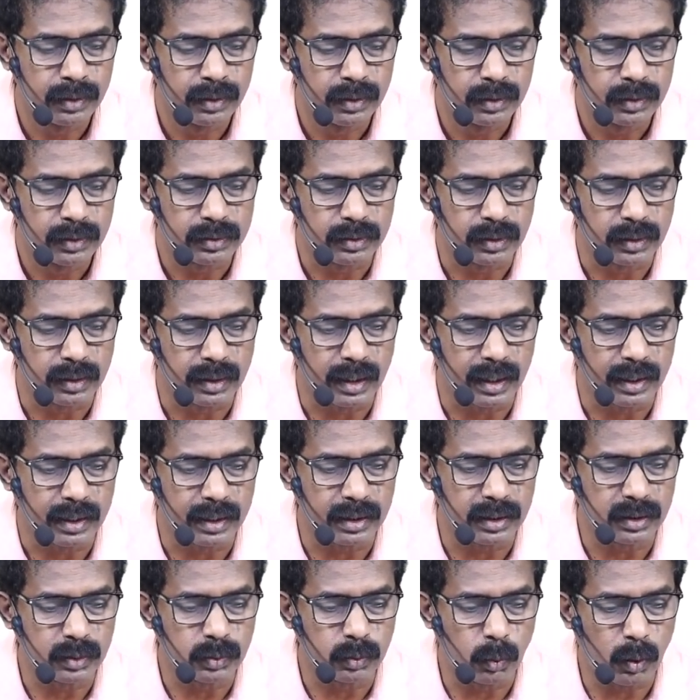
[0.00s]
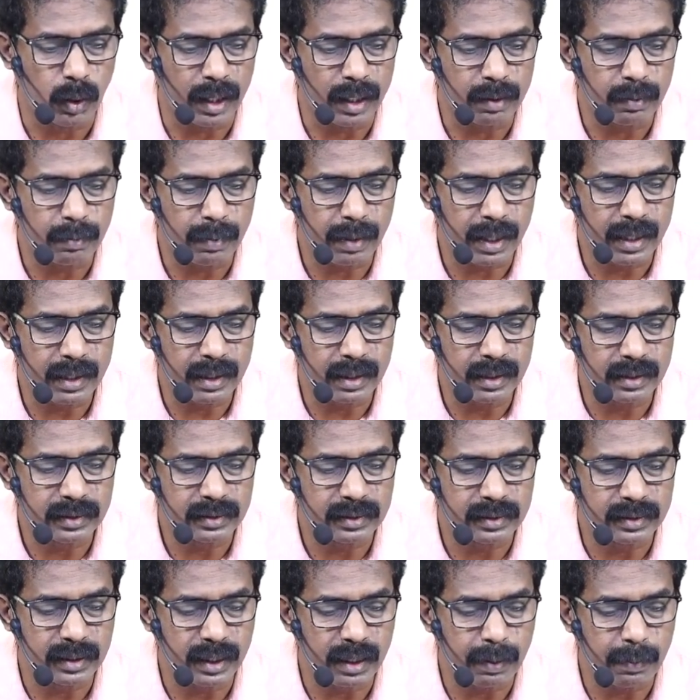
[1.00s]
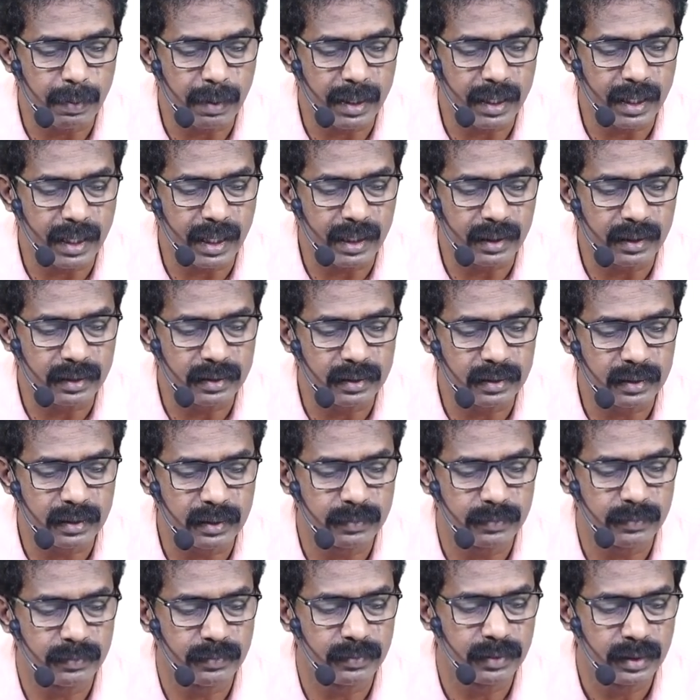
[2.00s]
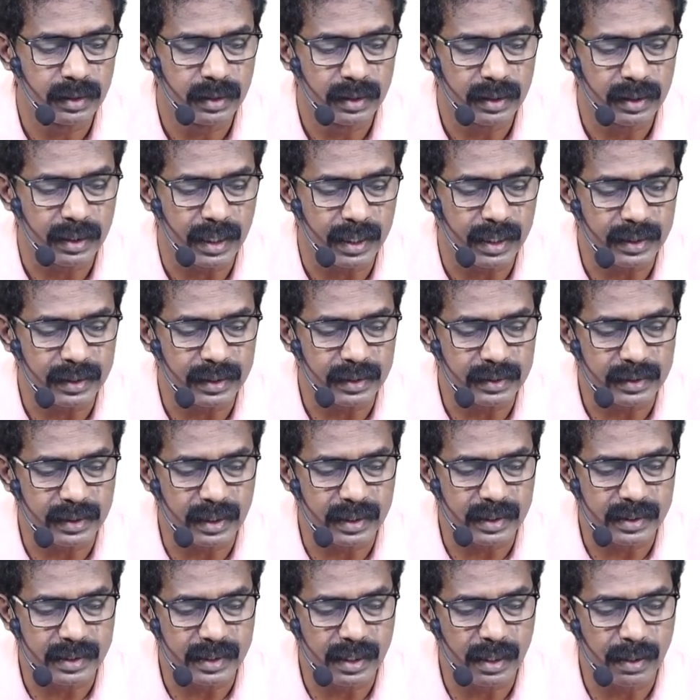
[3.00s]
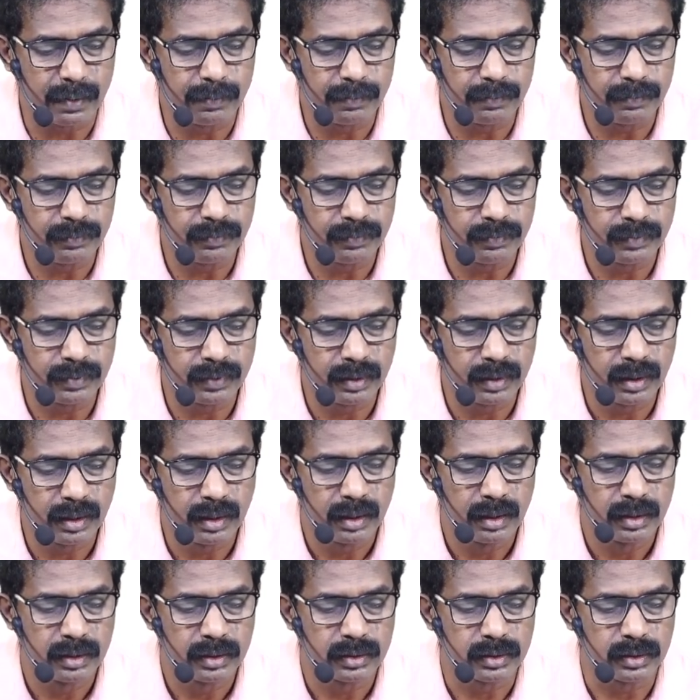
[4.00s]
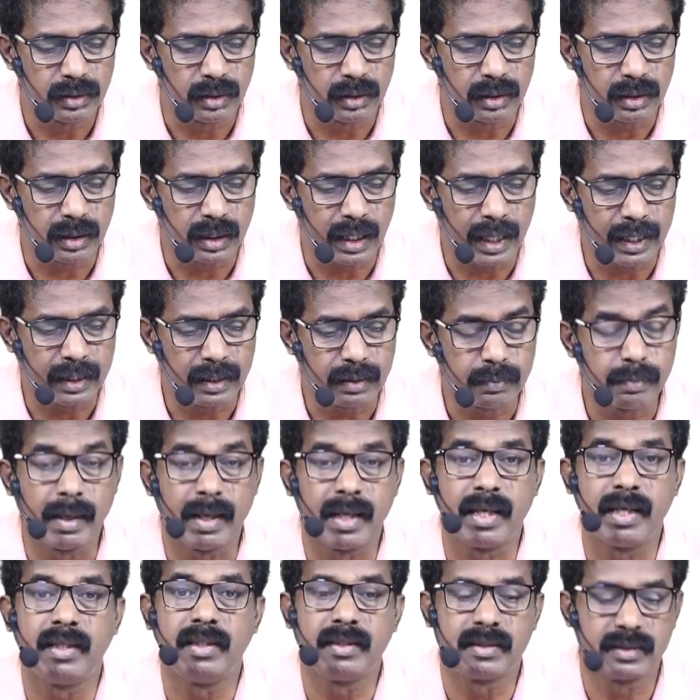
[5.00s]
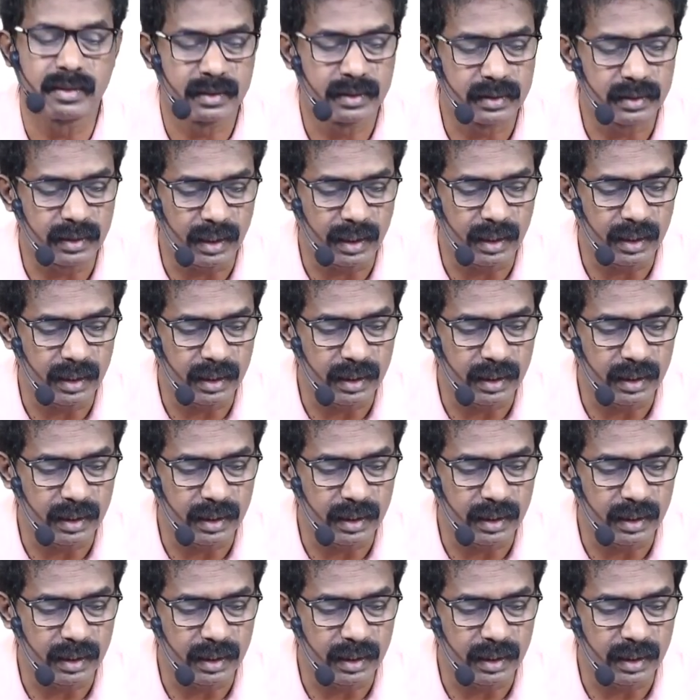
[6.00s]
So that is 1 minus 3 by 8. 8 is LCM. So 8 minus 3,